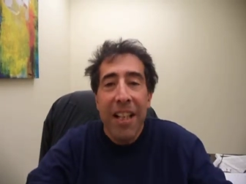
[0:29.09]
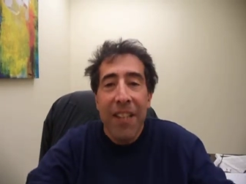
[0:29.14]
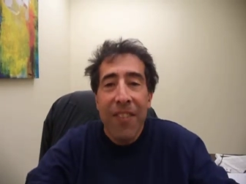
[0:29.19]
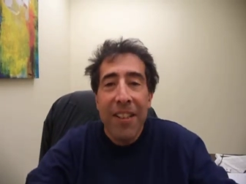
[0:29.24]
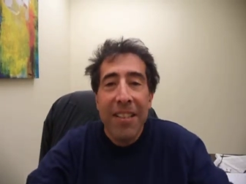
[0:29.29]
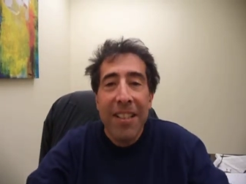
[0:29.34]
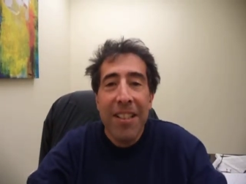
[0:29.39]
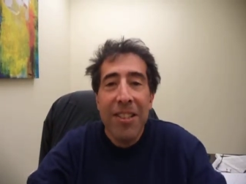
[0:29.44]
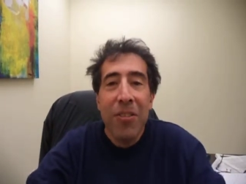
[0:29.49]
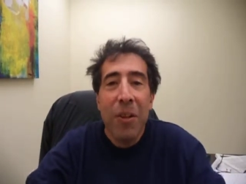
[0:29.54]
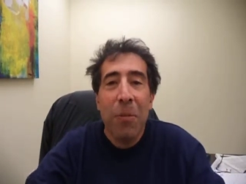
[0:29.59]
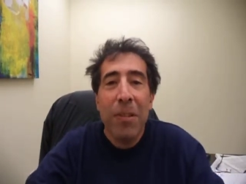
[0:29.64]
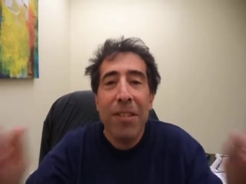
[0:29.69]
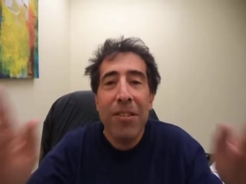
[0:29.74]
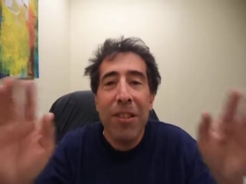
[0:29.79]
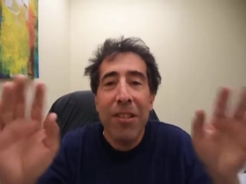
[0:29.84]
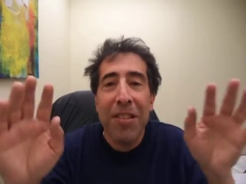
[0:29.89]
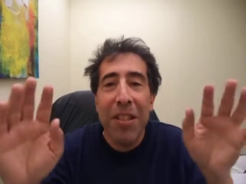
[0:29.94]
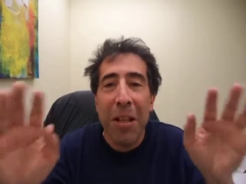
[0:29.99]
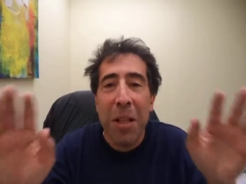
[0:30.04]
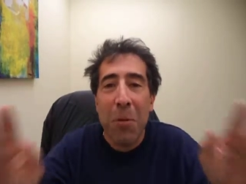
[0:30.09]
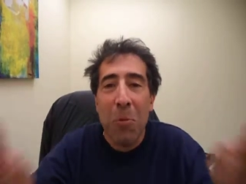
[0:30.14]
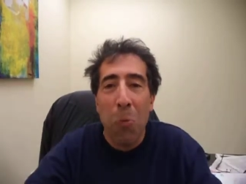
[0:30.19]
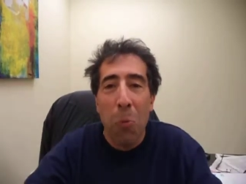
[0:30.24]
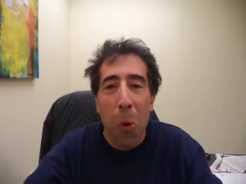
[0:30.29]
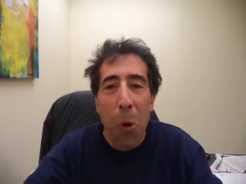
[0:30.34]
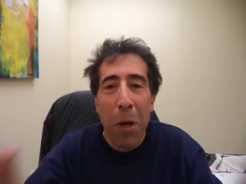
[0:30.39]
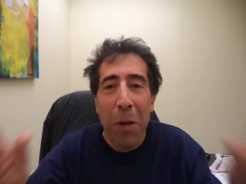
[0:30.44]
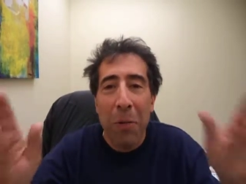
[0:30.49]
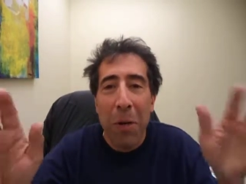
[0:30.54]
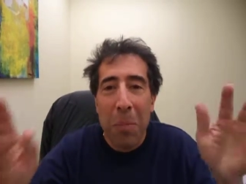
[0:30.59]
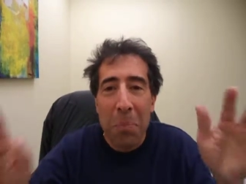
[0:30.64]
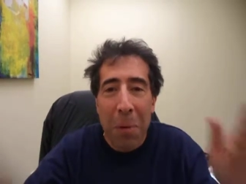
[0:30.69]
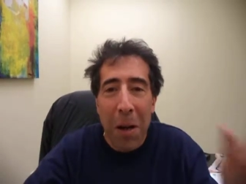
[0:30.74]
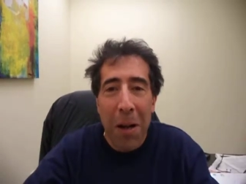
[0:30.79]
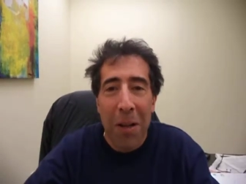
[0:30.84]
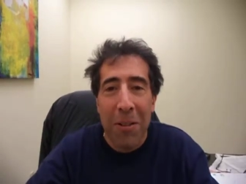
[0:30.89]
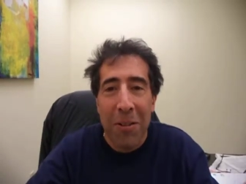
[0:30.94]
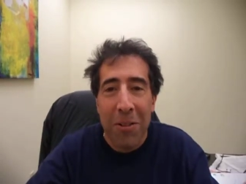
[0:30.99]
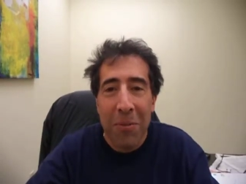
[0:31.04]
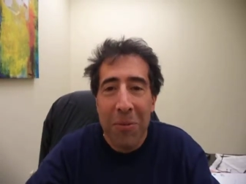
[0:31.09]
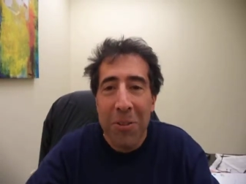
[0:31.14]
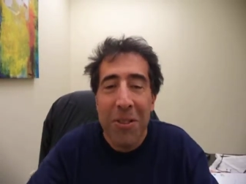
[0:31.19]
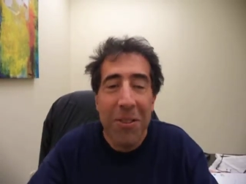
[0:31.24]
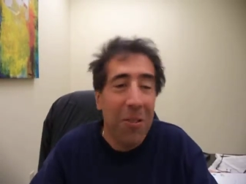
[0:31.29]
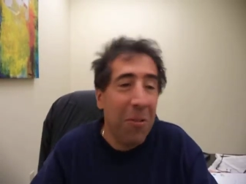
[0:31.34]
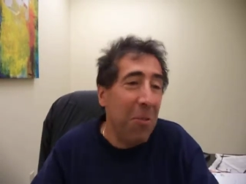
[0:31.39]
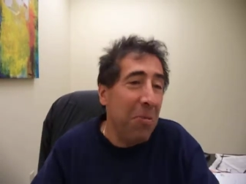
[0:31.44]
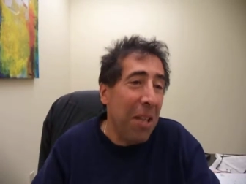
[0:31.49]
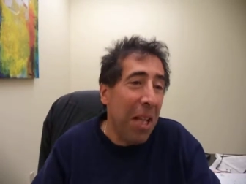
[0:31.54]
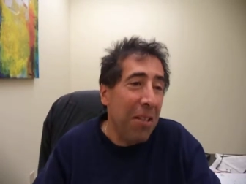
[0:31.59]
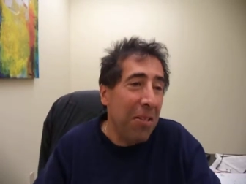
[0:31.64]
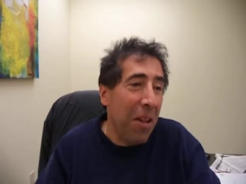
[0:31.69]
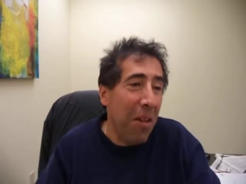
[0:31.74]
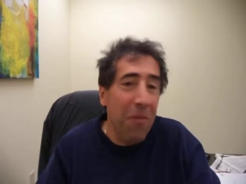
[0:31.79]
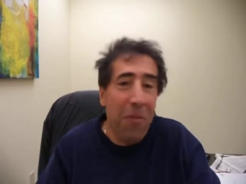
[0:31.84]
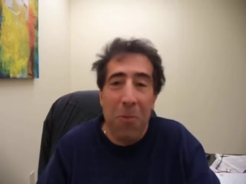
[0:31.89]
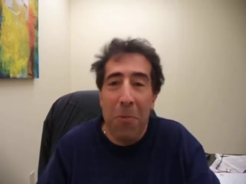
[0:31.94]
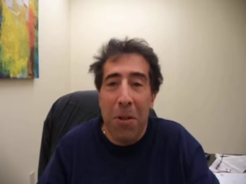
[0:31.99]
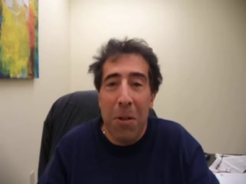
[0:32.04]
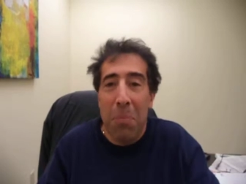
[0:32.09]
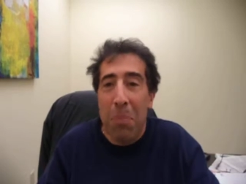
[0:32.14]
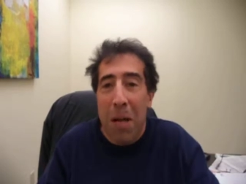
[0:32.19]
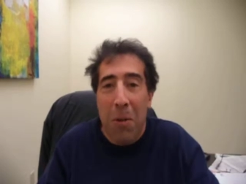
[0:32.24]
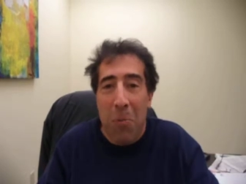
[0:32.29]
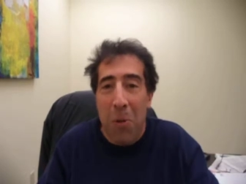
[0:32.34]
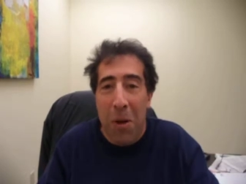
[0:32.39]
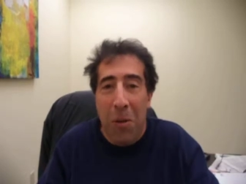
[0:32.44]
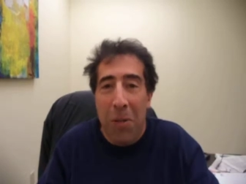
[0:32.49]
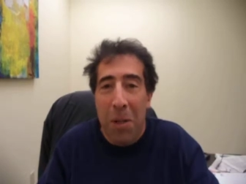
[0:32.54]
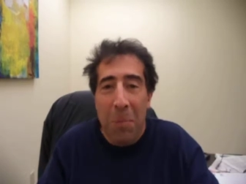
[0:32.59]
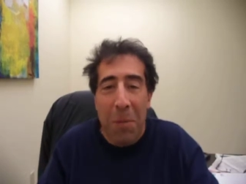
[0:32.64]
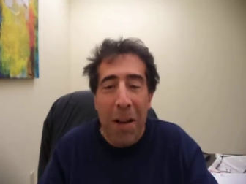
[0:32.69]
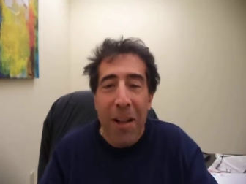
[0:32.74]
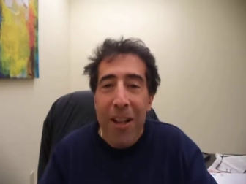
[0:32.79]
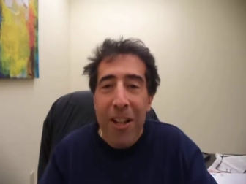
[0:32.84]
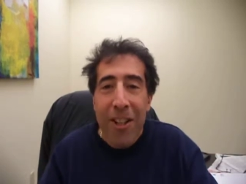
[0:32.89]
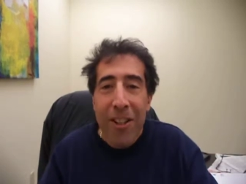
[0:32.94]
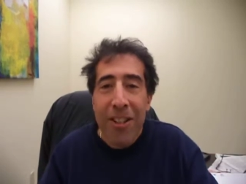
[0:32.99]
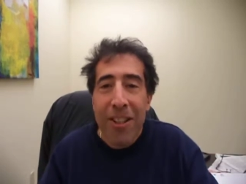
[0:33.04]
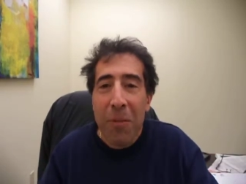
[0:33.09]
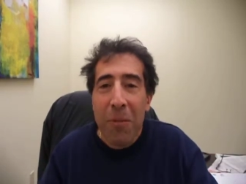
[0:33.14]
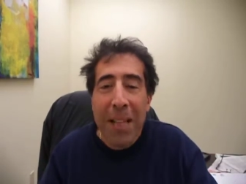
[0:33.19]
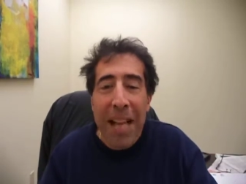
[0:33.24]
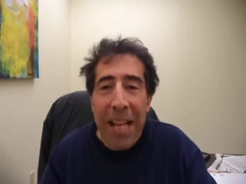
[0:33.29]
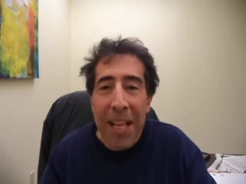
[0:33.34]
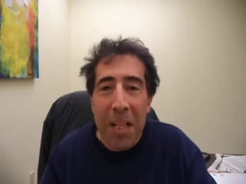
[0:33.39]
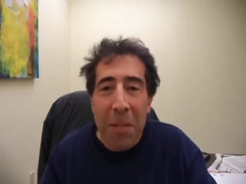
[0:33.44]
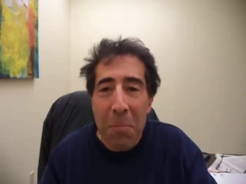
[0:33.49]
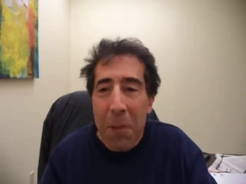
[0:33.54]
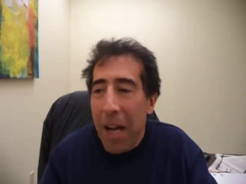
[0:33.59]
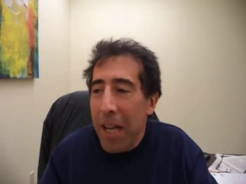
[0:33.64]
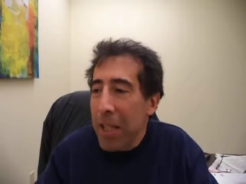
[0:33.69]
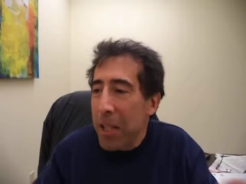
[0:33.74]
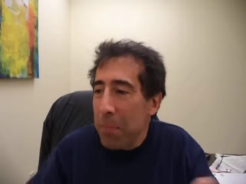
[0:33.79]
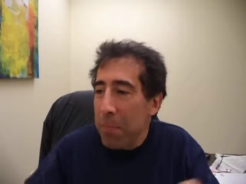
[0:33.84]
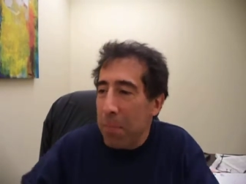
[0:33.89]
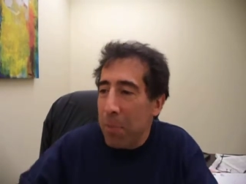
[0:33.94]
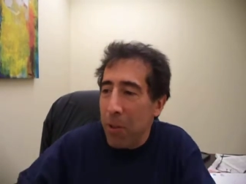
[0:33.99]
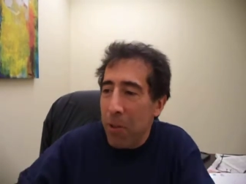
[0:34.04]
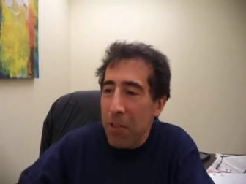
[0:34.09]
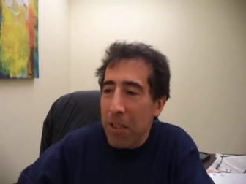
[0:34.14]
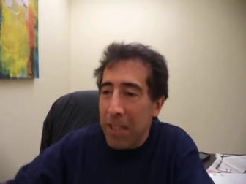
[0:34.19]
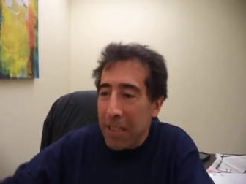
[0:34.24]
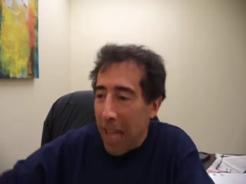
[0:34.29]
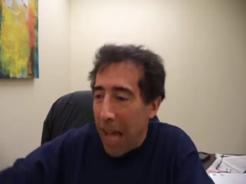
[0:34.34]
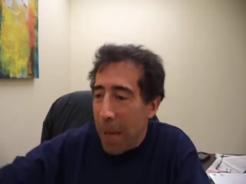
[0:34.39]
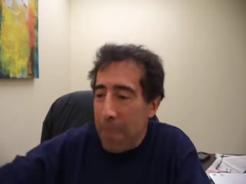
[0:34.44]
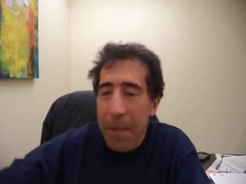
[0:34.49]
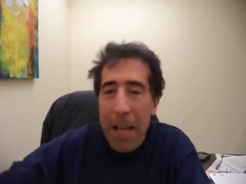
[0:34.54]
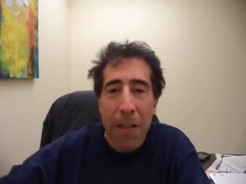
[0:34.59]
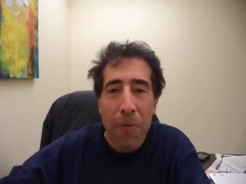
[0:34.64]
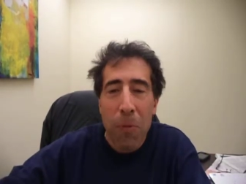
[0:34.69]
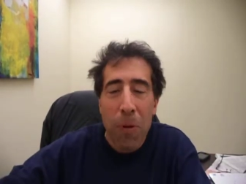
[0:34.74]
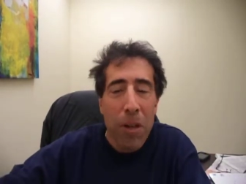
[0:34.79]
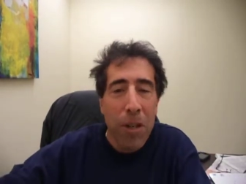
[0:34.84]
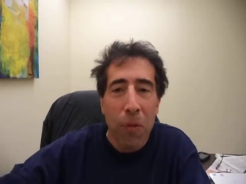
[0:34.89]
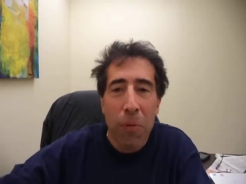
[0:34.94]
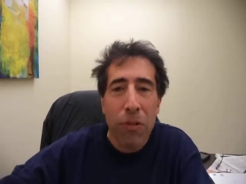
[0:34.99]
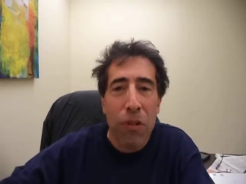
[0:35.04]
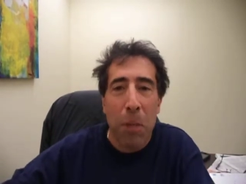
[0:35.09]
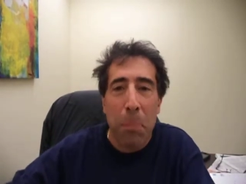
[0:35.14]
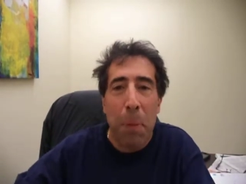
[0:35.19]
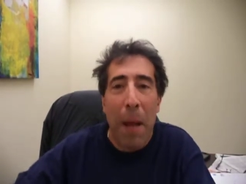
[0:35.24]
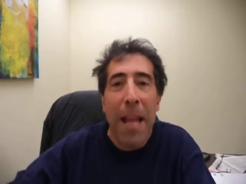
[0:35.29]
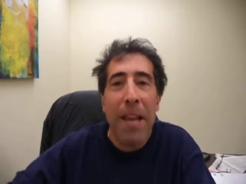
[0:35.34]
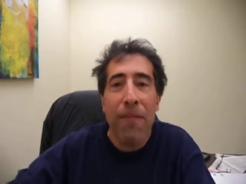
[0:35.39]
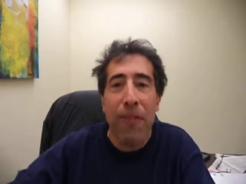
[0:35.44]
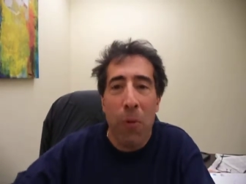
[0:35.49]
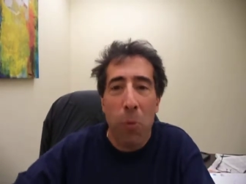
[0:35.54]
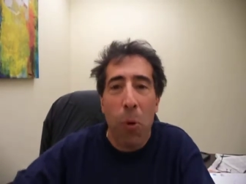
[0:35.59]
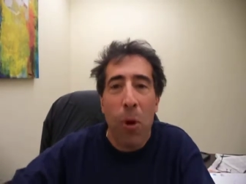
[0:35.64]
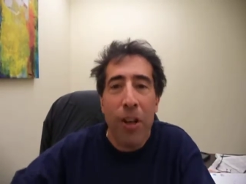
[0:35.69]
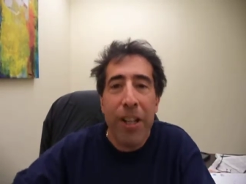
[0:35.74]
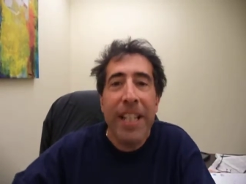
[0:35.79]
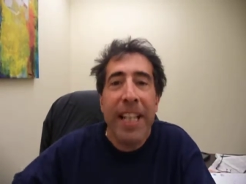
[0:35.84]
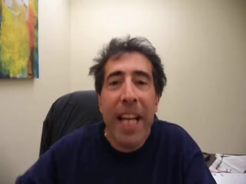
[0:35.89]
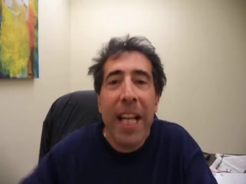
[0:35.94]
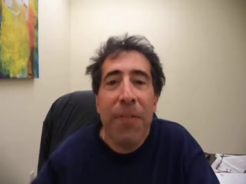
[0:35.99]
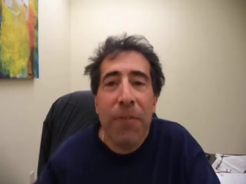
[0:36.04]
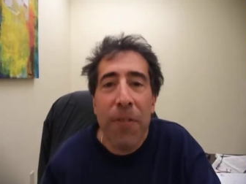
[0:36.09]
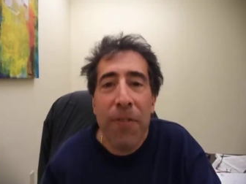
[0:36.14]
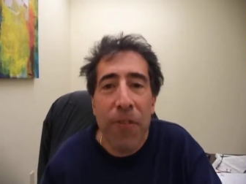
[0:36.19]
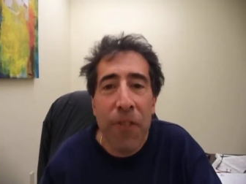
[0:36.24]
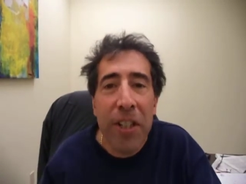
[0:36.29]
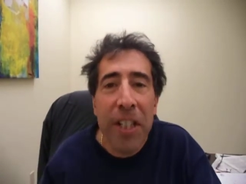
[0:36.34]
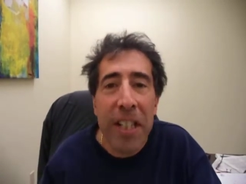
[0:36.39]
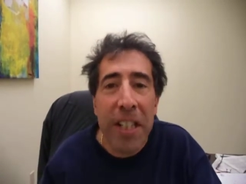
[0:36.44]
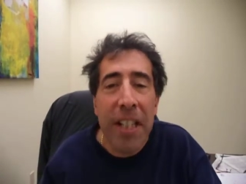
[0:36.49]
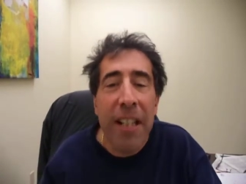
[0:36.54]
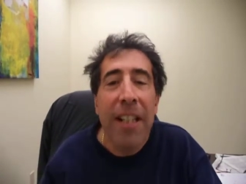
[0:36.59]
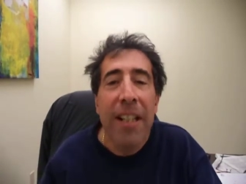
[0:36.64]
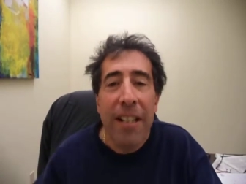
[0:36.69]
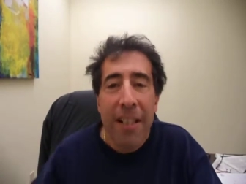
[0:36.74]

fact that if I want to start selling water in a bottle, we just say, oh, that's, everyone will buy water in a bottle. You say, what, out of your mind? You put it on the tap, you have water. No one's going to pay for water. You get it for free.